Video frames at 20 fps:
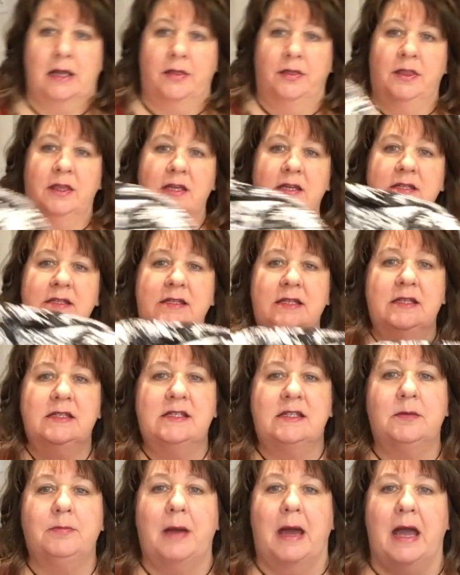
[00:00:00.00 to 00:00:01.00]
this
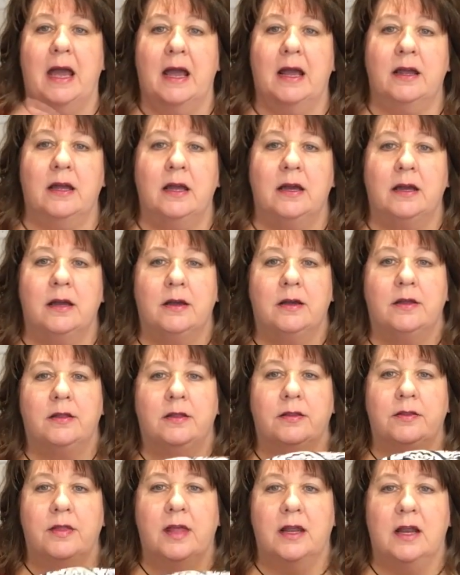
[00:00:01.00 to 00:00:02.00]
is the bag
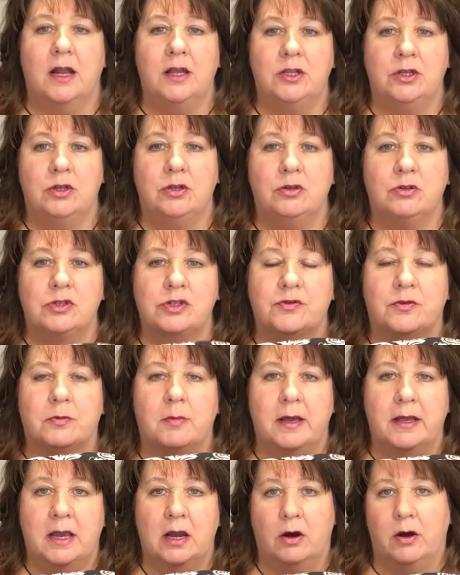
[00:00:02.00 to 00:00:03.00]
that I use for
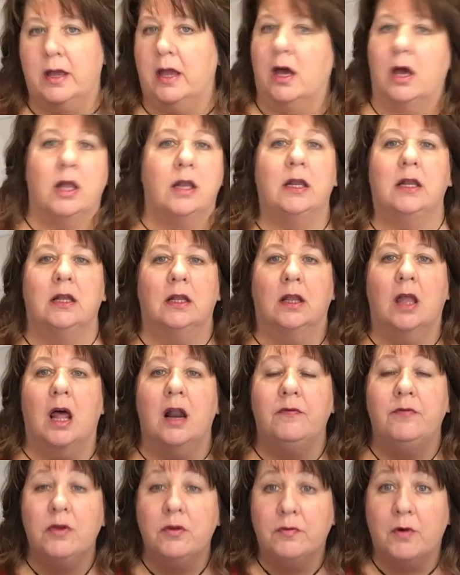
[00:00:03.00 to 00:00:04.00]
my carry-on. And a lot
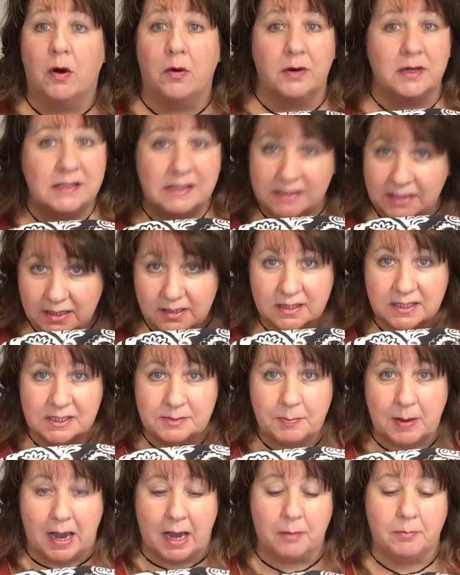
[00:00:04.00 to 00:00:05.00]
of you have already seen this
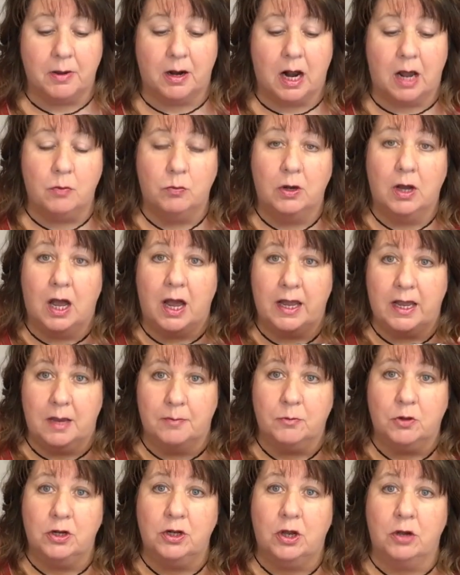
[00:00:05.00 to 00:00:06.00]
bag, but I
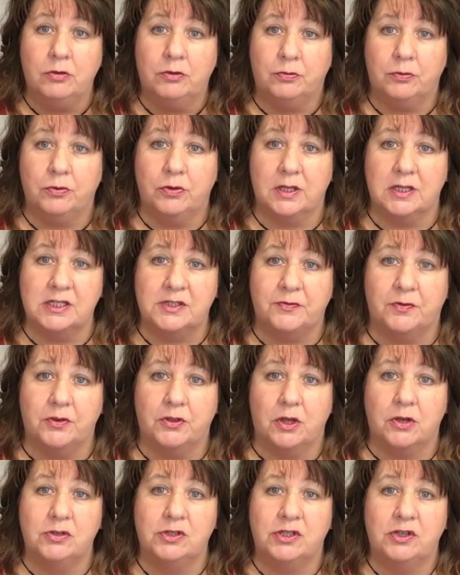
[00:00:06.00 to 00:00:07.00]
am going to go through this for
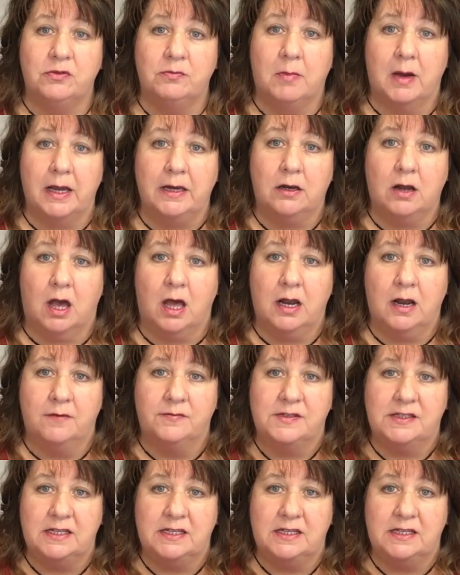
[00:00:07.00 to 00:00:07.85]
those who might not have